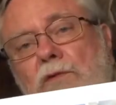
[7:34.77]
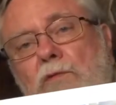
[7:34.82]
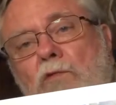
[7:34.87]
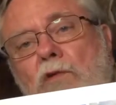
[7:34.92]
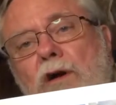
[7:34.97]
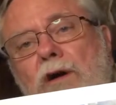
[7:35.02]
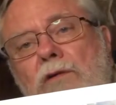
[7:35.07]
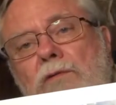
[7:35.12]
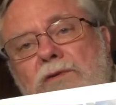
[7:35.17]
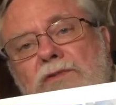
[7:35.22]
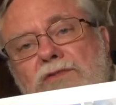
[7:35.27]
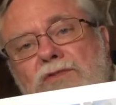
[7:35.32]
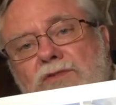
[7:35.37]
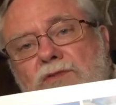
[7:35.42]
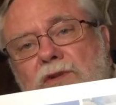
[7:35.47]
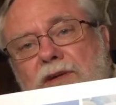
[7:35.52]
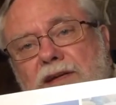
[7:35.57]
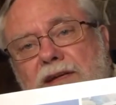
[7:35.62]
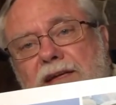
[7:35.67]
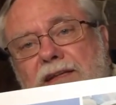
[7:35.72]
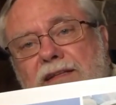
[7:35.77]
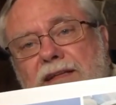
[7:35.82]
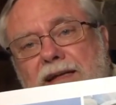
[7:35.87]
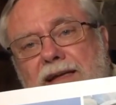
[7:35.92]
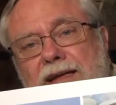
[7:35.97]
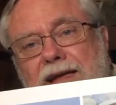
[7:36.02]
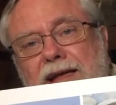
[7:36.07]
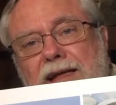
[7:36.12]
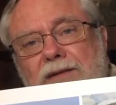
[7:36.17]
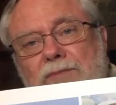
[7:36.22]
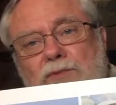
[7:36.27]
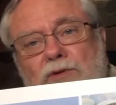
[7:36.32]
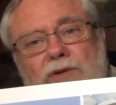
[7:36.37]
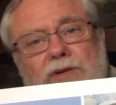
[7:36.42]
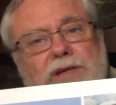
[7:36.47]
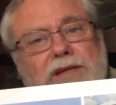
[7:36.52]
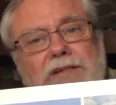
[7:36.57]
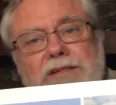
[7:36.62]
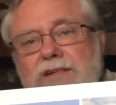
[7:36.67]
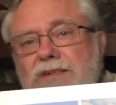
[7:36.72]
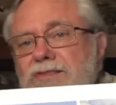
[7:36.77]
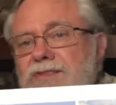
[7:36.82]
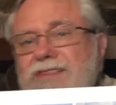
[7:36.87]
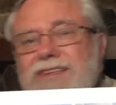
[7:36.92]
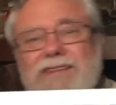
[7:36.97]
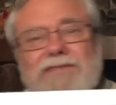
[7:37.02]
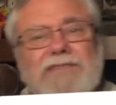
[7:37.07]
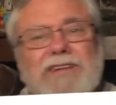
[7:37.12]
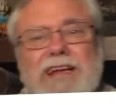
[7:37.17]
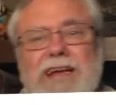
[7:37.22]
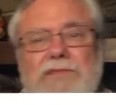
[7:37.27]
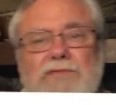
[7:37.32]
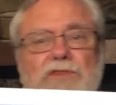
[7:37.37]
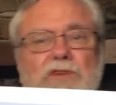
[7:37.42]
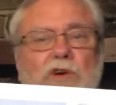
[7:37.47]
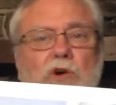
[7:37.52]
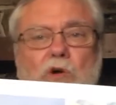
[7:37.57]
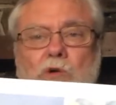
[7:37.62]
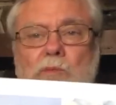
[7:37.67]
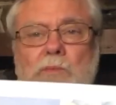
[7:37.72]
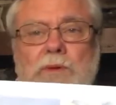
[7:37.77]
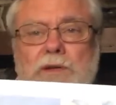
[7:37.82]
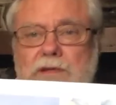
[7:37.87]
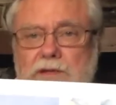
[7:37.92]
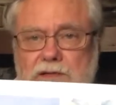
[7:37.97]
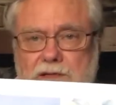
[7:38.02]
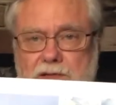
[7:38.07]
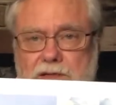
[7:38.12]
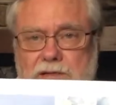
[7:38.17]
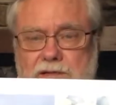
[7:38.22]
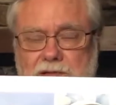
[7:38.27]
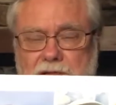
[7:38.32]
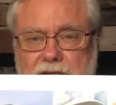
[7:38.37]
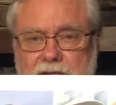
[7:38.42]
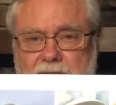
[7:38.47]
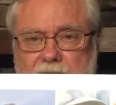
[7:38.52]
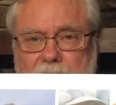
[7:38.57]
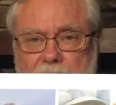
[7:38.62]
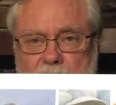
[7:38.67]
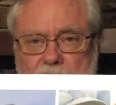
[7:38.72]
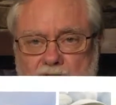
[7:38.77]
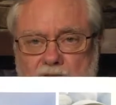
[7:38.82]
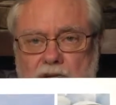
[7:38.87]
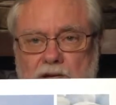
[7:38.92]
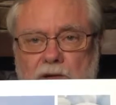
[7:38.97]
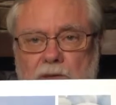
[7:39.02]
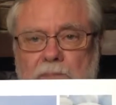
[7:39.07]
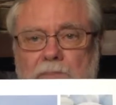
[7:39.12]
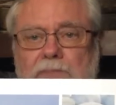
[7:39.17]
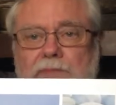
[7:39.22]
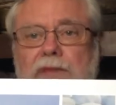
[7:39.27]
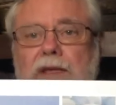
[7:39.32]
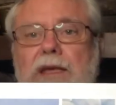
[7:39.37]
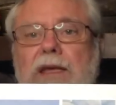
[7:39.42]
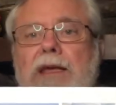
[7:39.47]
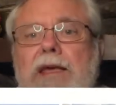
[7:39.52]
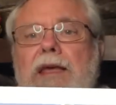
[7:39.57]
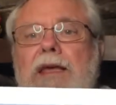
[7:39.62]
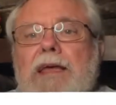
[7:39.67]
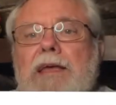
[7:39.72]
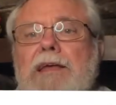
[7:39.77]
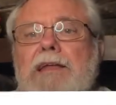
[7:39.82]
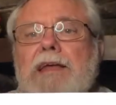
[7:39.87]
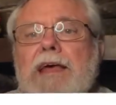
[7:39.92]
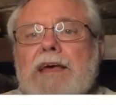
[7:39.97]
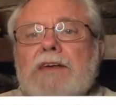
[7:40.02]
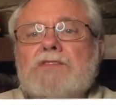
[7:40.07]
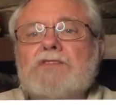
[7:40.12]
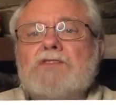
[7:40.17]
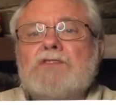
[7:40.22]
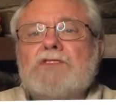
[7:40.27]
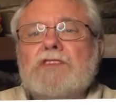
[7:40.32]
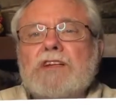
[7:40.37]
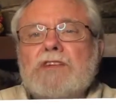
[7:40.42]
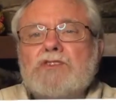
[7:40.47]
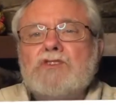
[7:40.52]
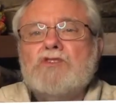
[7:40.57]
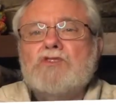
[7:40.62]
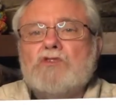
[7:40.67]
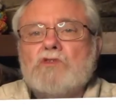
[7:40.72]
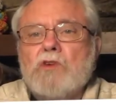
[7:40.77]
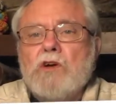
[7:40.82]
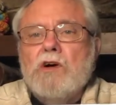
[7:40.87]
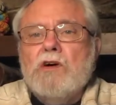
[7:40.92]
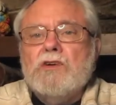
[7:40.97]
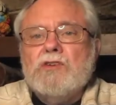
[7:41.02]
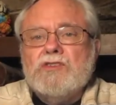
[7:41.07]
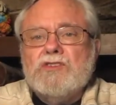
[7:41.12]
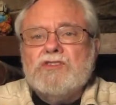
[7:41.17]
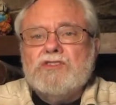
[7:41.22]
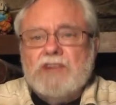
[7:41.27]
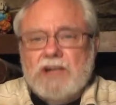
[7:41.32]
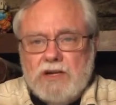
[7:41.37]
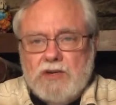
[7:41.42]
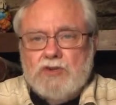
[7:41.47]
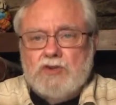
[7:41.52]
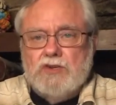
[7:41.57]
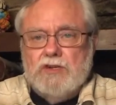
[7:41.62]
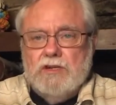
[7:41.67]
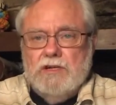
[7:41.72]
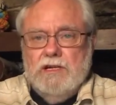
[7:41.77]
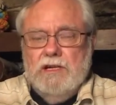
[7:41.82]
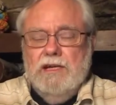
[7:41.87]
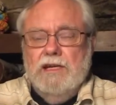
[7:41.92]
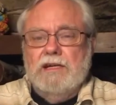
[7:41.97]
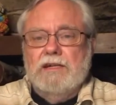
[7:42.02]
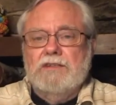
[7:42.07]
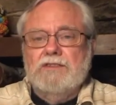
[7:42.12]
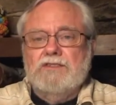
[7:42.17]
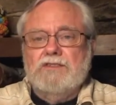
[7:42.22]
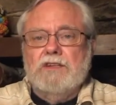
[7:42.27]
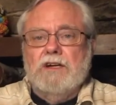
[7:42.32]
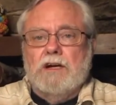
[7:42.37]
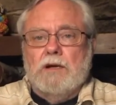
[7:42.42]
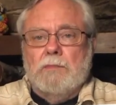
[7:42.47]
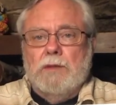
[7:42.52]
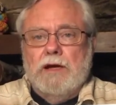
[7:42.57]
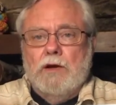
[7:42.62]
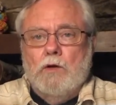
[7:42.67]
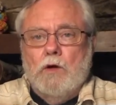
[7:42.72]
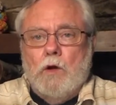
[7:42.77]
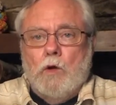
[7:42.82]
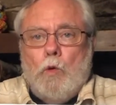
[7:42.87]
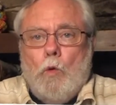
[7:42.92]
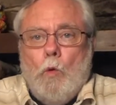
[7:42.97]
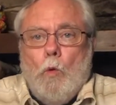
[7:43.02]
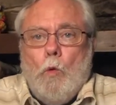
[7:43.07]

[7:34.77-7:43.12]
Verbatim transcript: a walrus is going to eat that animal, it doesn't even have to open the, the clam shell. It has such strong suction. It can suck by going.